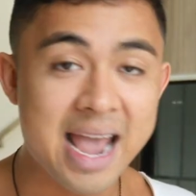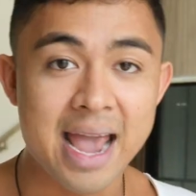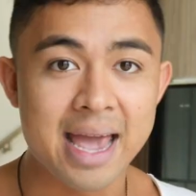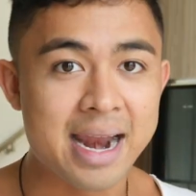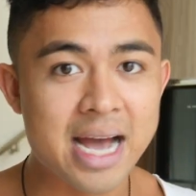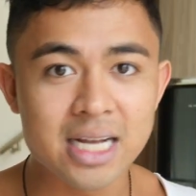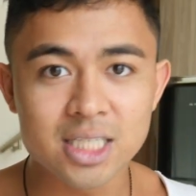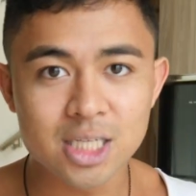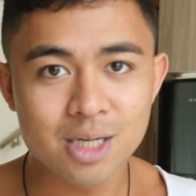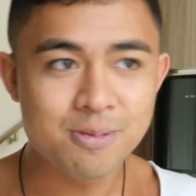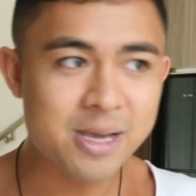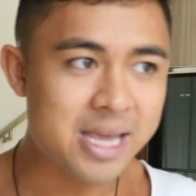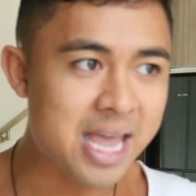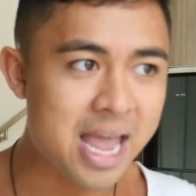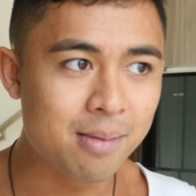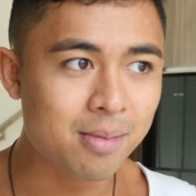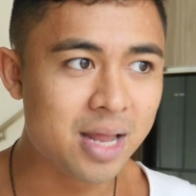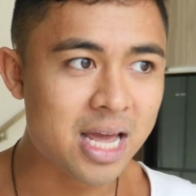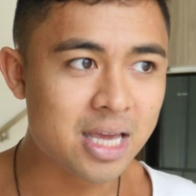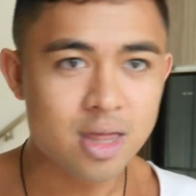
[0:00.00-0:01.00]
and I just
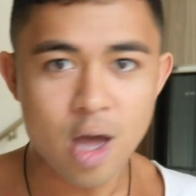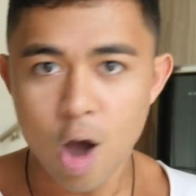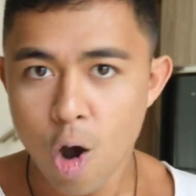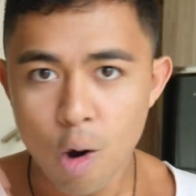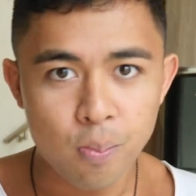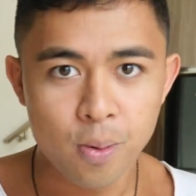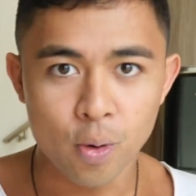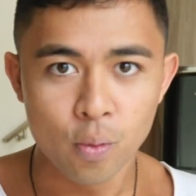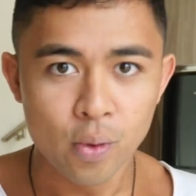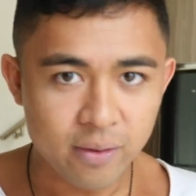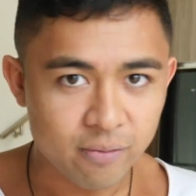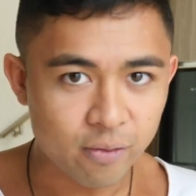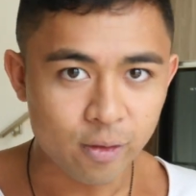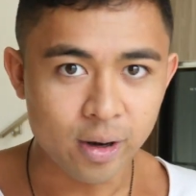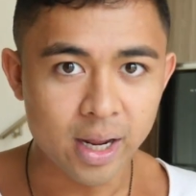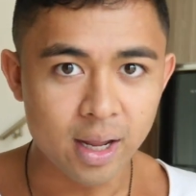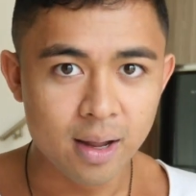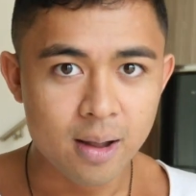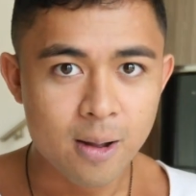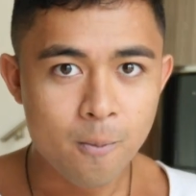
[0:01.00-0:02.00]
became like the Oprah
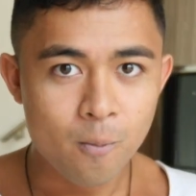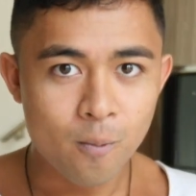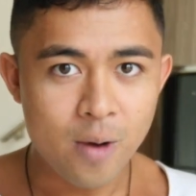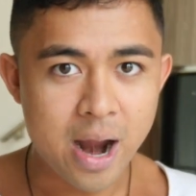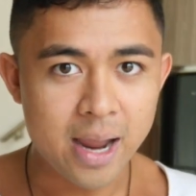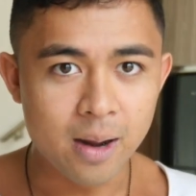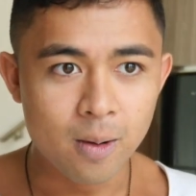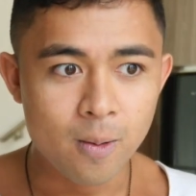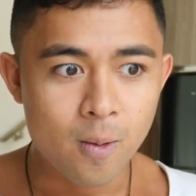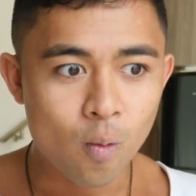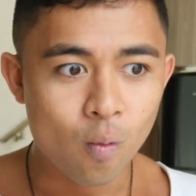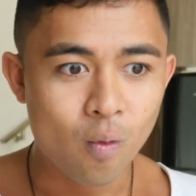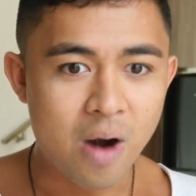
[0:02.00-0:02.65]
Winfrey, right?